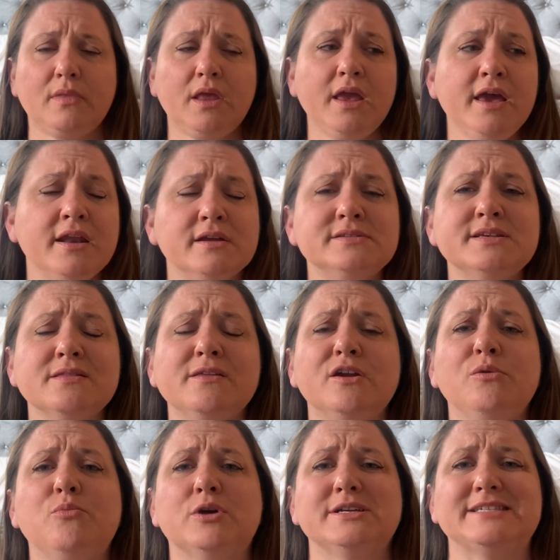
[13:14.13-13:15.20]
It is a little
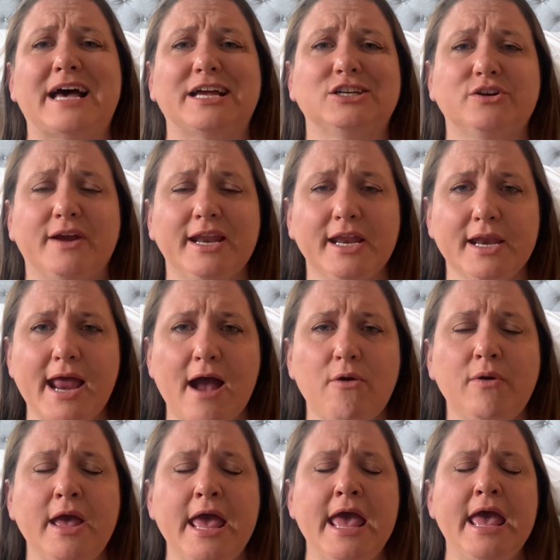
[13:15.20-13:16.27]
more saturated now,
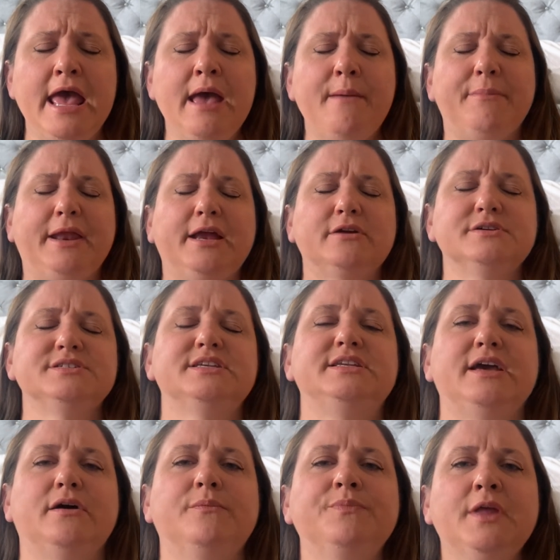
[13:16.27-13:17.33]
but here's the
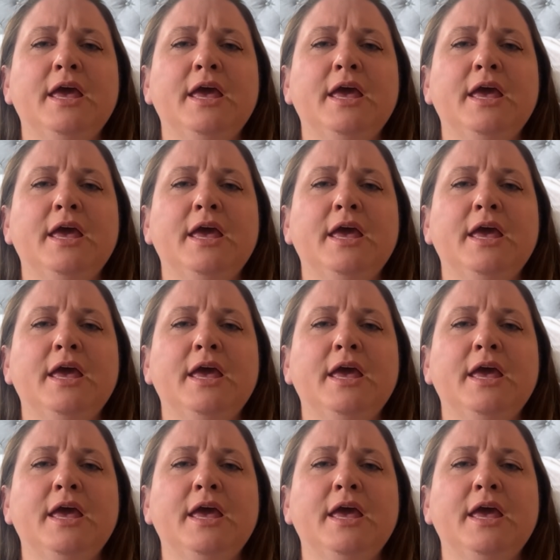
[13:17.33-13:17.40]
deal.